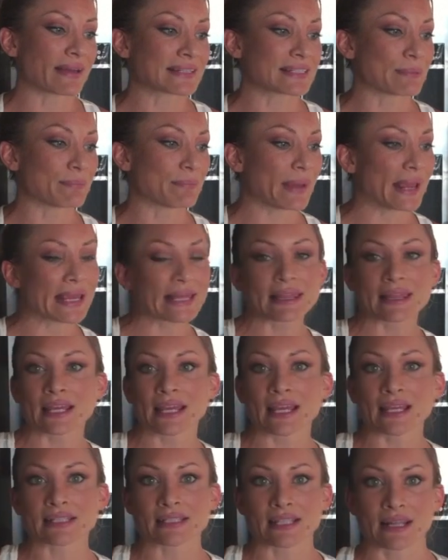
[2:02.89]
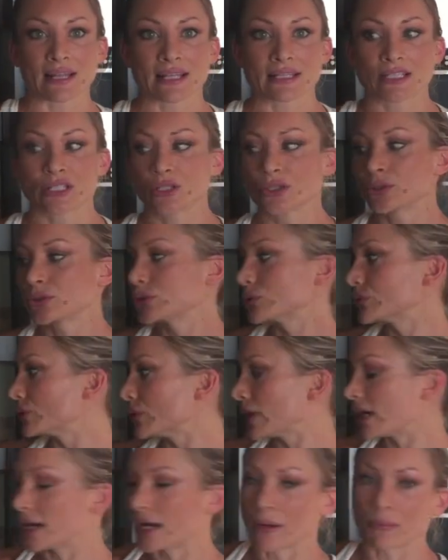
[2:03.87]
like to bake things. I like
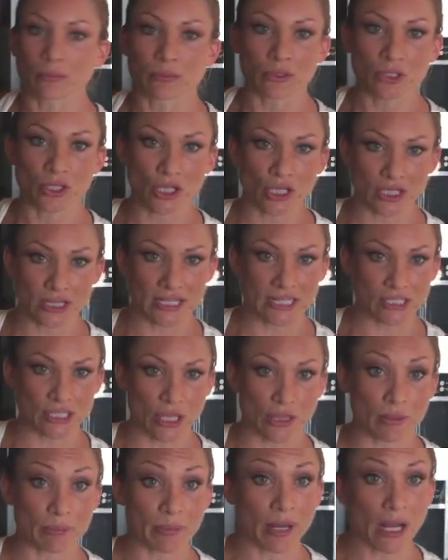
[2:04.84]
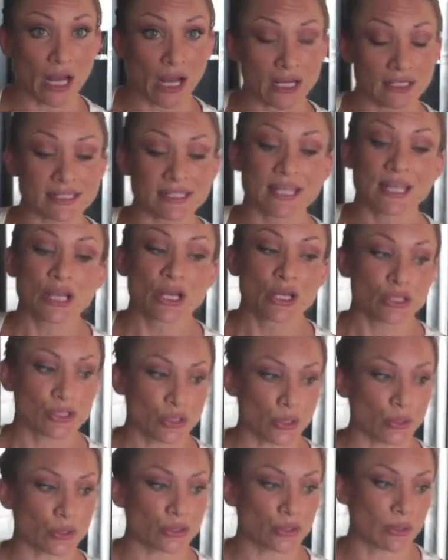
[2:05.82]
to cook things on the pots.
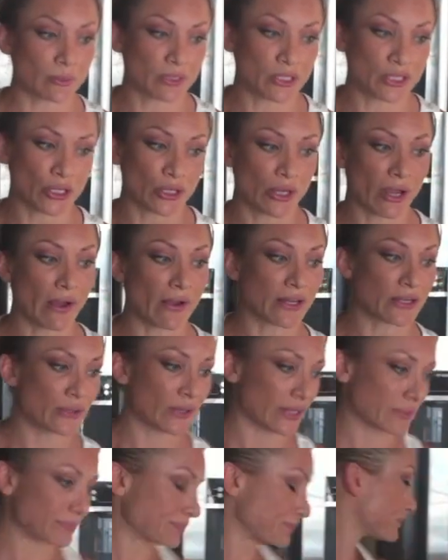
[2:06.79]
So let me show you how I do it.